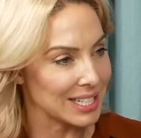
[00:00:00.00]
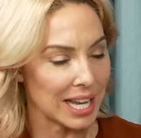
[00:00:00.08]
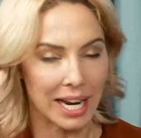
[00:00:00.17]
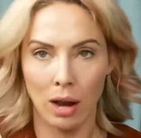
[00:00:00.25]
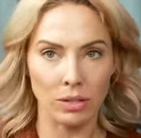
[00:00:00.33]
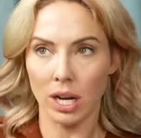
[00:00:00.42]

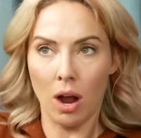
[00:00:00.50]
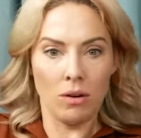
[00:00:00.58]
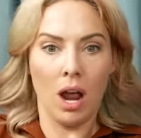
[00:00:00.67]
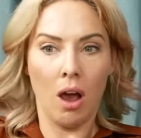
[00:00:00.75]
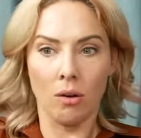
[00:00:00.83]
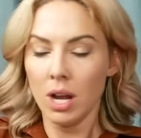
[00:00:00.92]
Like I was like, oh
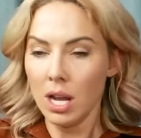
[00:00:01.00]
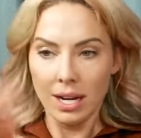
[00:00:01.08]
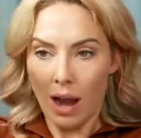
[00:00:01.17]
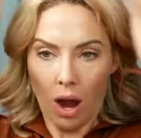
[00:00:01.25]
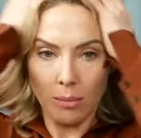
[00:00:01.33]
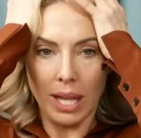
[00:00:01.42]
no,
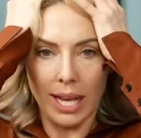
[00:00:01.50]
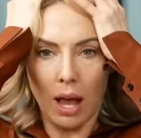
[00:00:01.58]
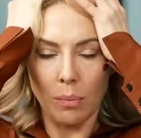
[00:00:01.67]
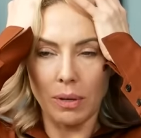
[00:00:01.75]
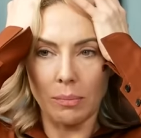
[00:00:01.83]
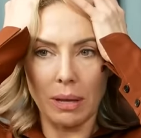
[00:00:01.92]
now I'm like
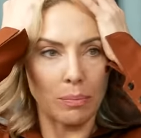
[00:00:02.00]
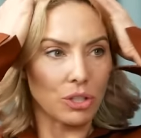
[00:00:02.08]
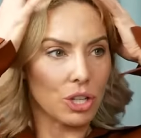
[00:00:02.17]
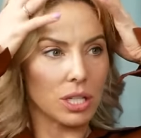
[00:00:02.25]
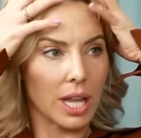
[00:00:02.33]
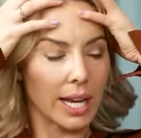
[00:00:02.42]
helping people
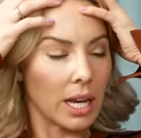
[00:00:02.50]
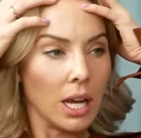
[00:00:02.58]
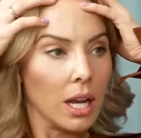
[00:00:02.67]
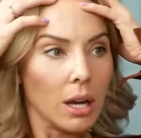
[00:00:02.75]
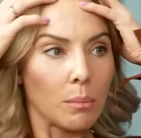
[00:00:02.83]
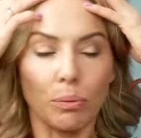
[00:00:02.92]
just like
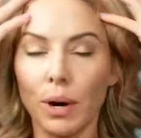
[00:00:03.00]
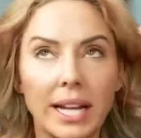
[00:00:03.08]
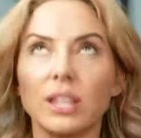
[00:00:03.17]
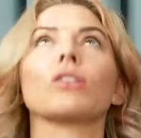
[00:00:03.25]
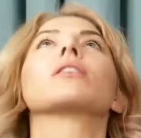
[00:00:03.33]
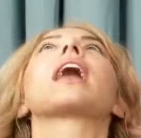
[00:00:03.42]

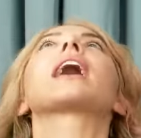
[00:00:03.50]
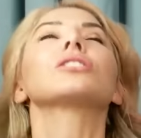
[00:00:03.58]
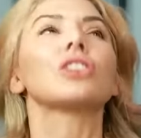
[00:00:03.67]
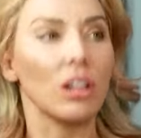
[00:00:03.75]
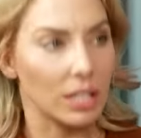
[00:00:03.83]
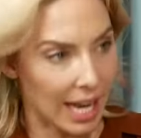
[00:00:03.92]
break their
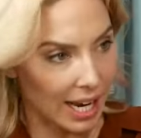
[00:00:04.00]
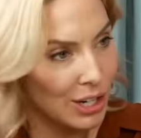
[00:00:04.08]
necks all day.